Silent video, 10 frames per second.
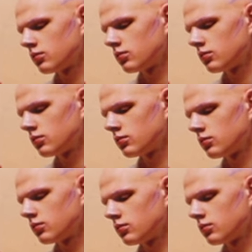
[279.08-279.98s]

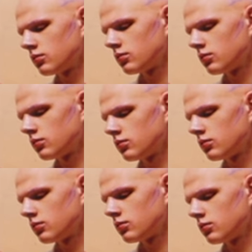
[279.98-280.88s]

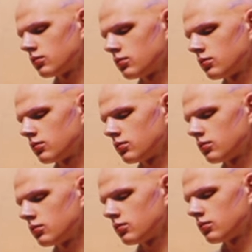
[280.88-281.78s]

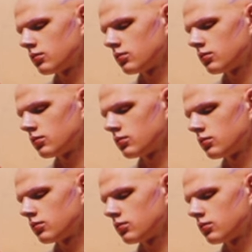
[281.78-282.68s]

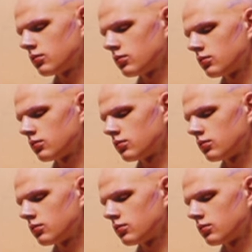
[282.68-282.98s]
(not speaking)